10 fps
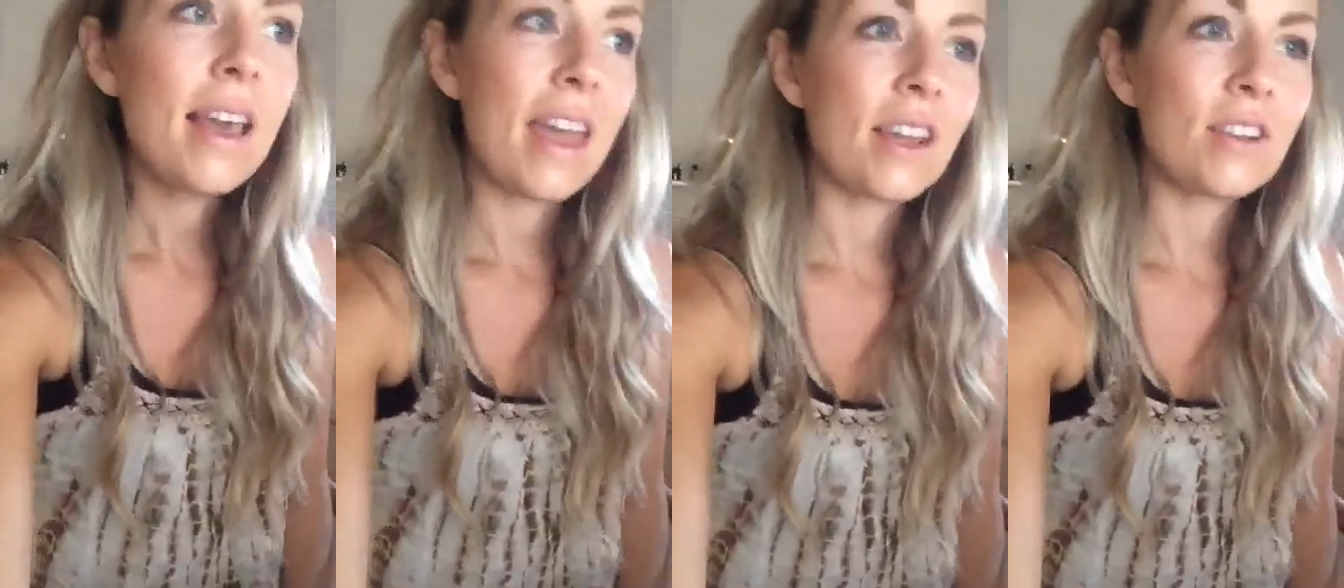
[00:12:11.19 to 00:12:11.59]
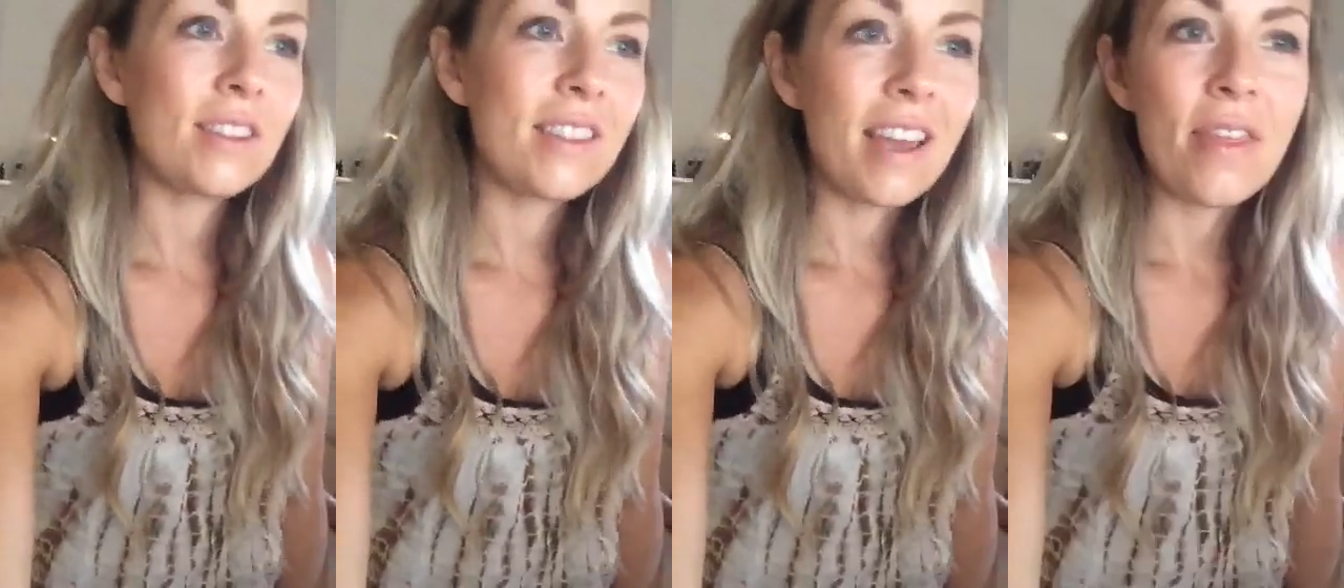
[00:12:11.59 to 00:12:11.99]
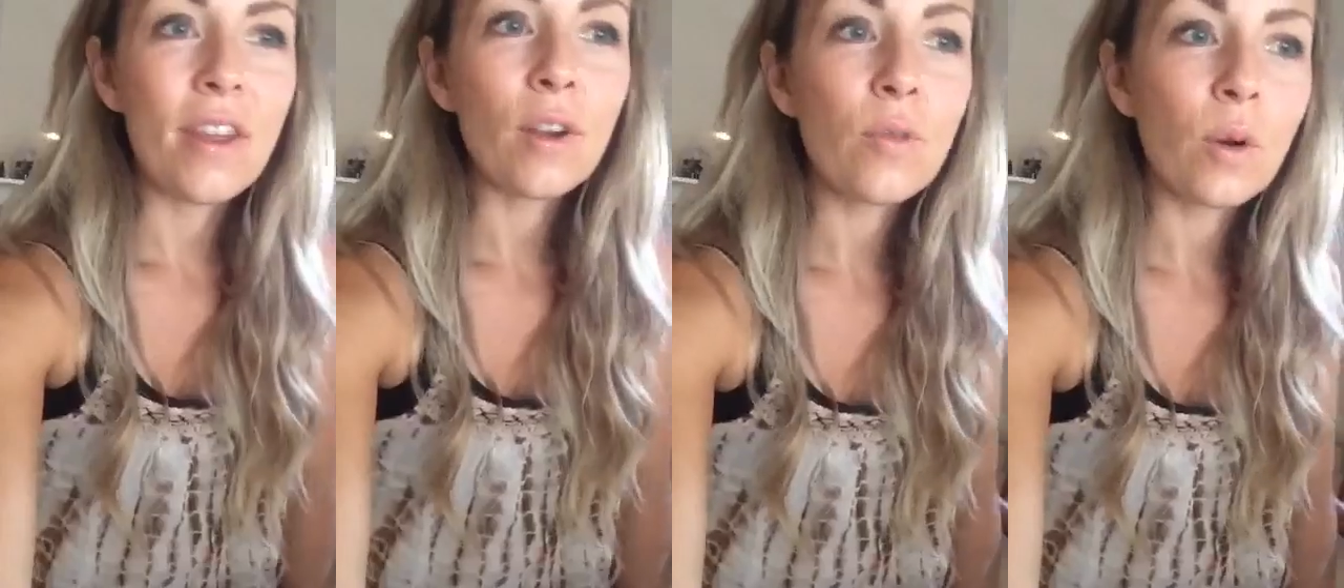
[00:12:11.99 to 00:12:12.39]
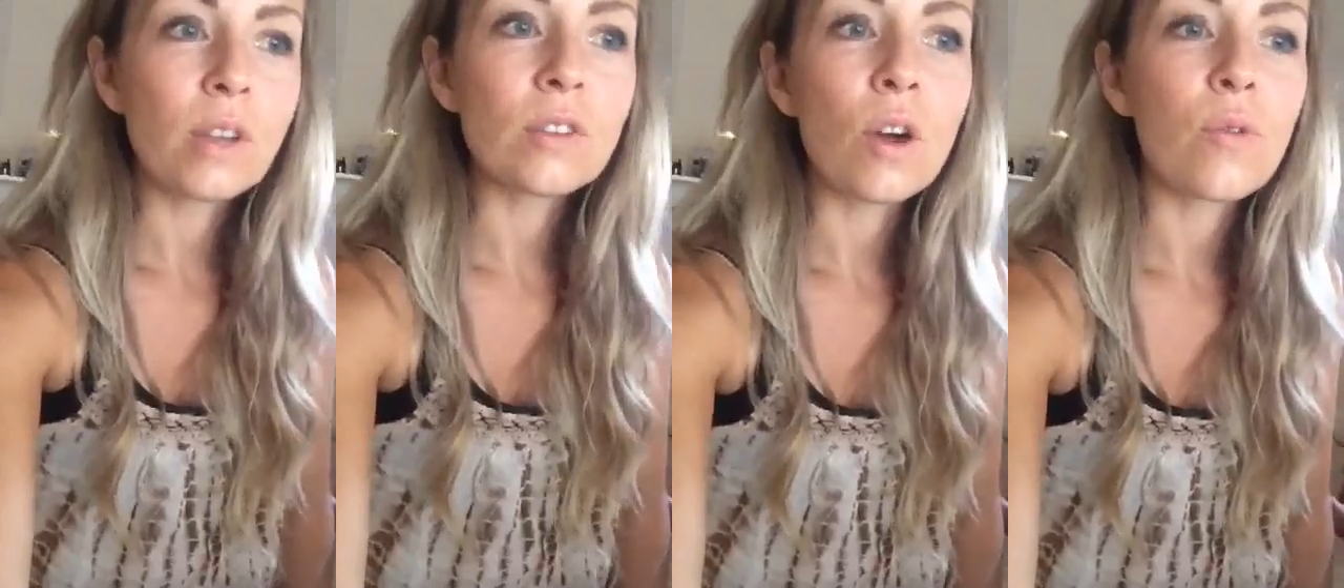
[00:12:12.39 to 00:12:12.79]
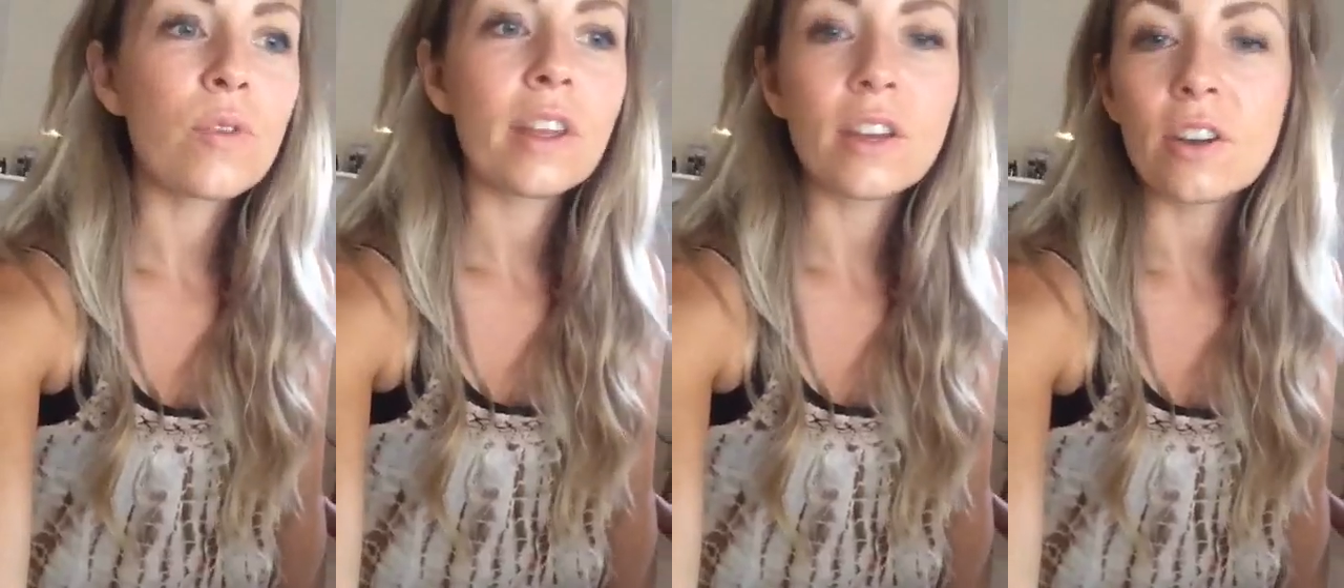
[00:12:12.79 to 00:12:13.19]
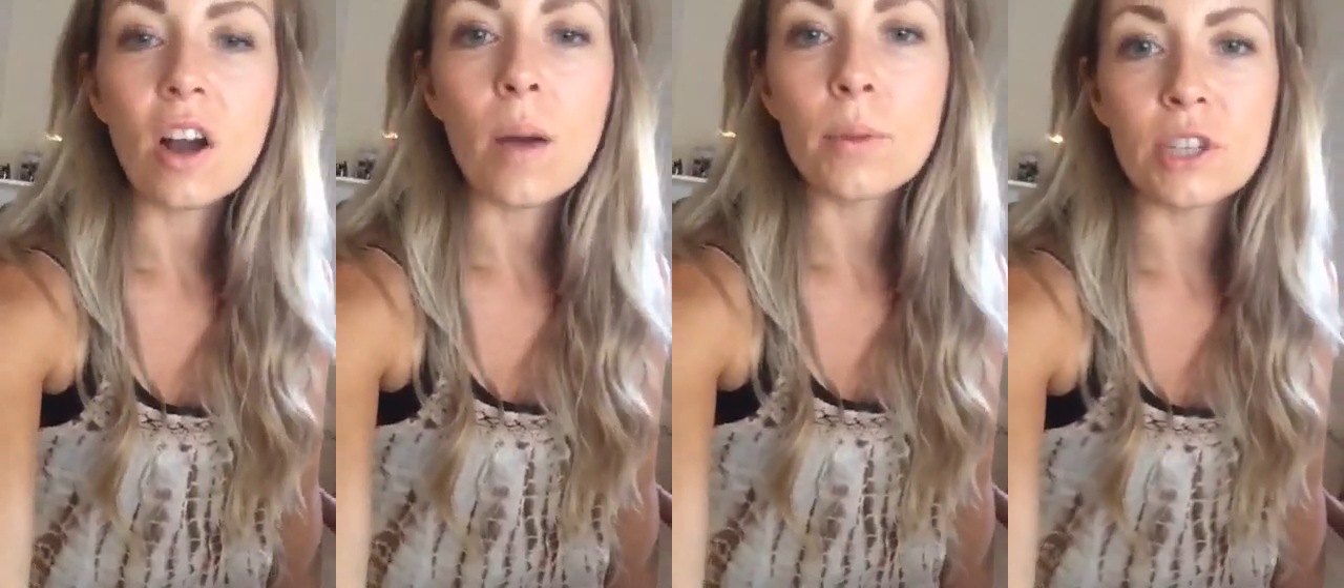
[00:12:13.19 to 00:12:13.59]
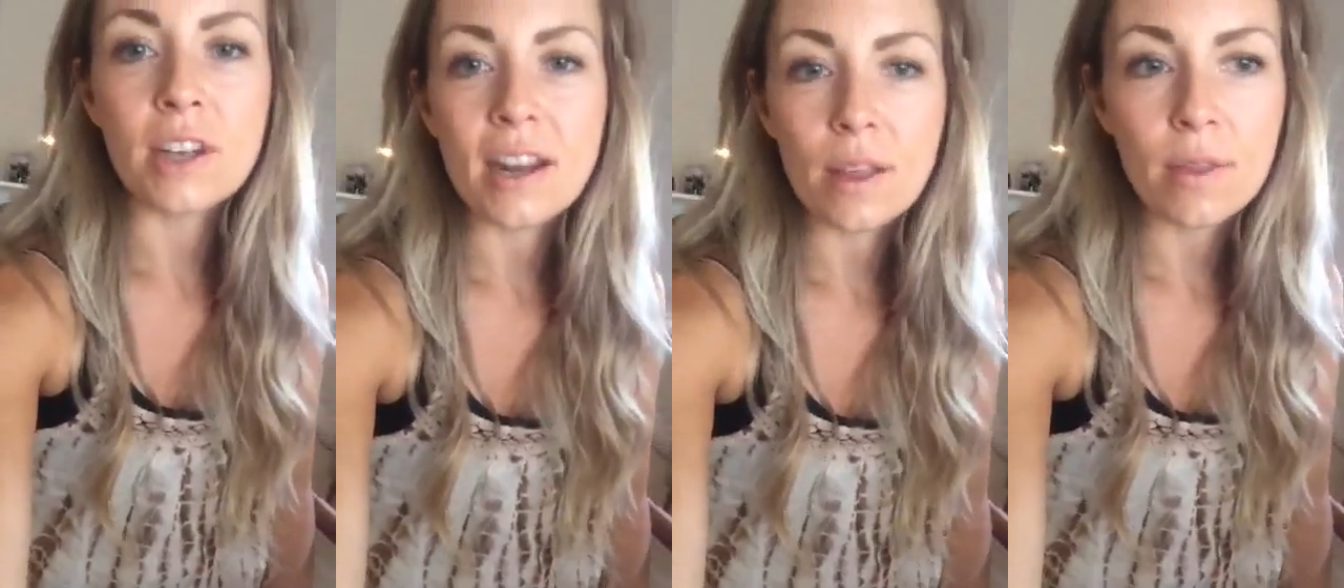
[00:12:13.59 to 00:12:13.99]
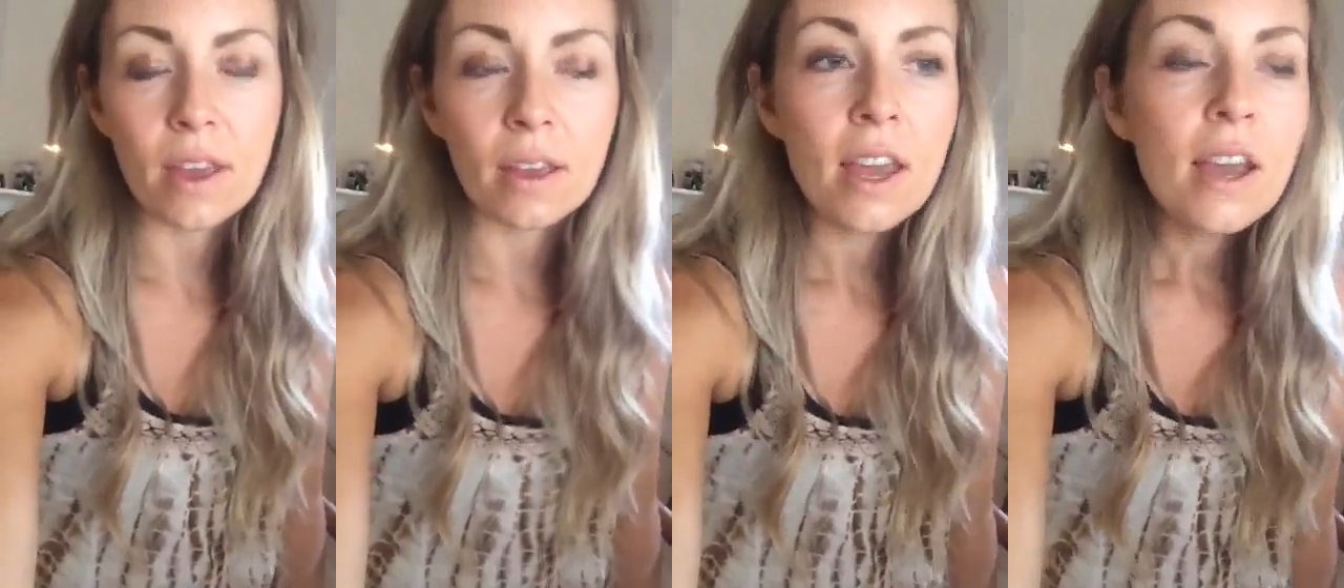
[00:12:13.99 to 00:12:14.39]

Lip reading: And therefore you don't feel like you're accomplishing anything.